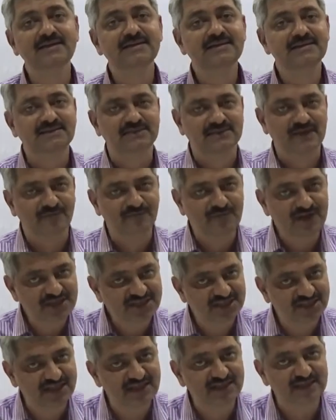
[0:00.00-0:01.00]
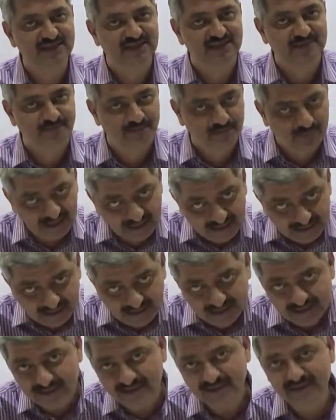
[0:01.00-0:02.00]
sufficient
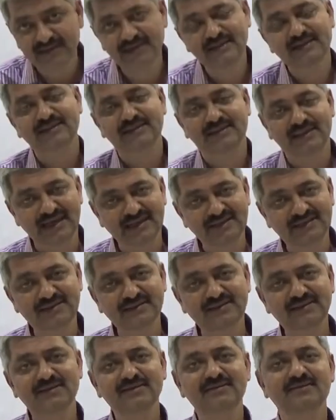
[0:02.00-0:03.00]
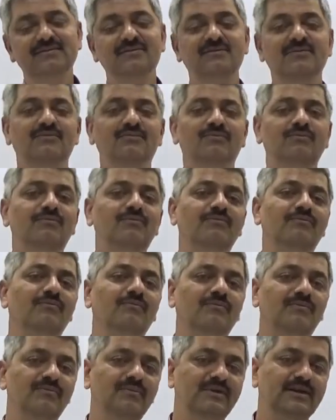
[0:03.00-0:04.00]
speed, then
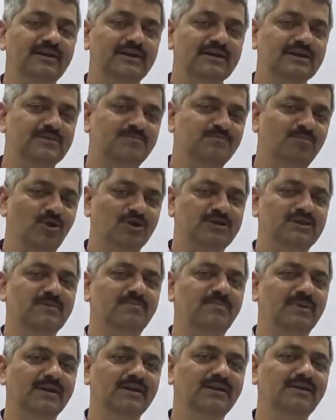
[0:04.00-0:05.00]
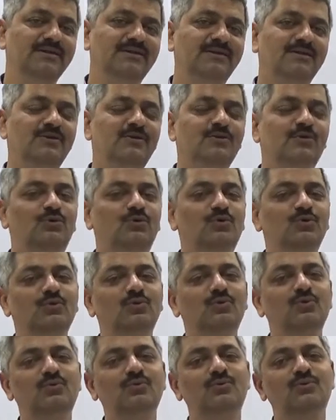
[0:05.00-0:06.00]
it is possible
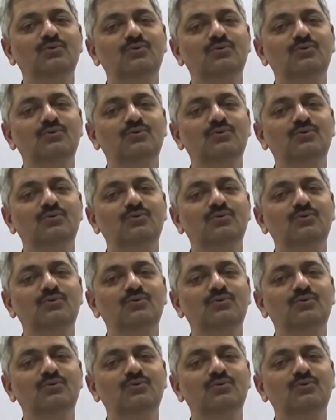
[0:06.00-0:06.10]
to